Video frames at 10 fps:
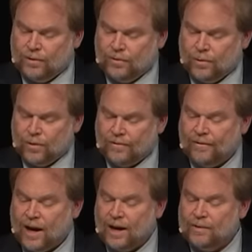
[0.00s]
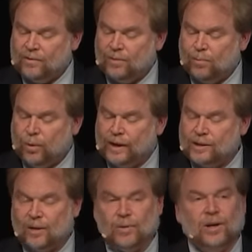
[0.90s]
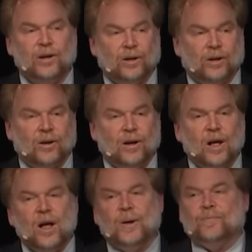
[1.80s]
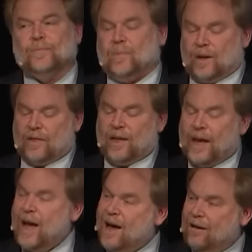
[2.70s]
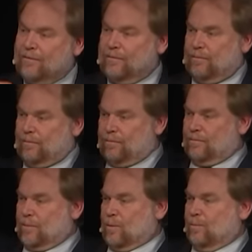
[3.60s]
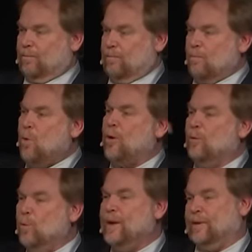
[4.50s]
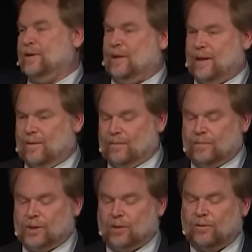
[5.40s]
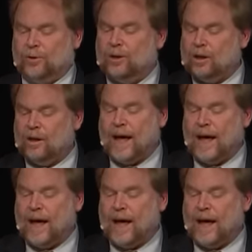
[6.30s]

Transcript: four, five different points up here. They have more width to them. So the vertical